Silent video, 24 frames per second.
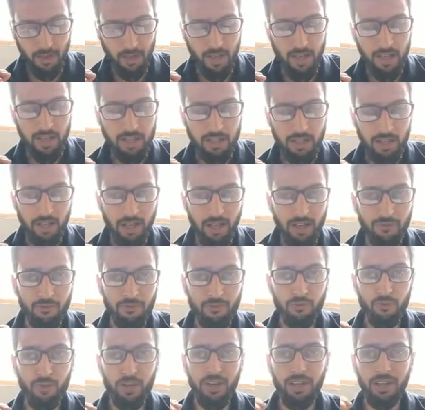And
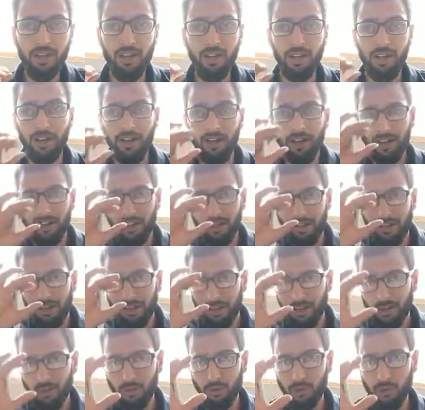if we
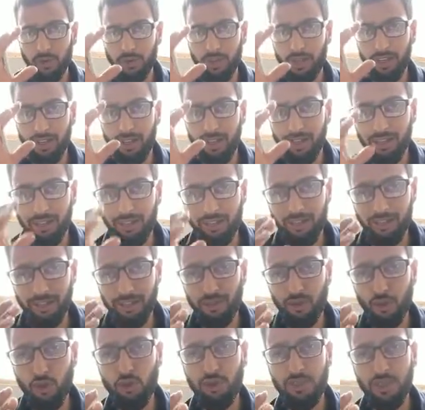look at
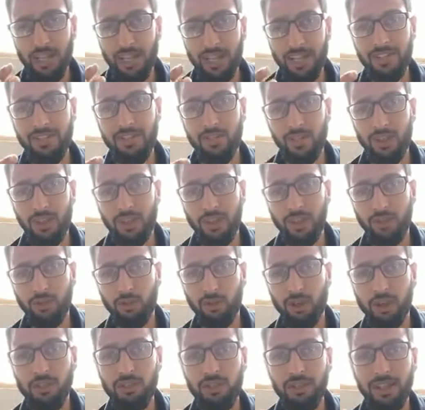in this essay,
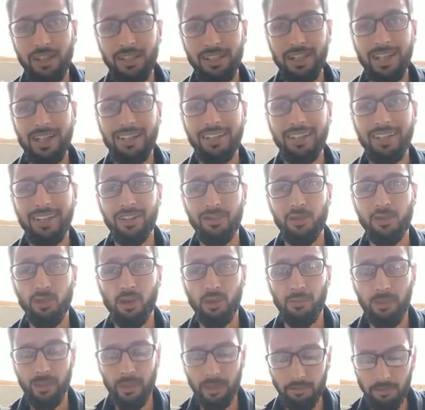the essay on
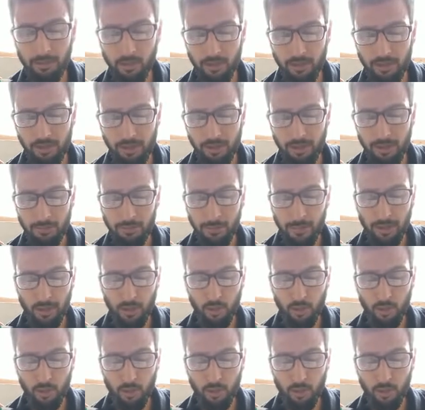dramatic poesy,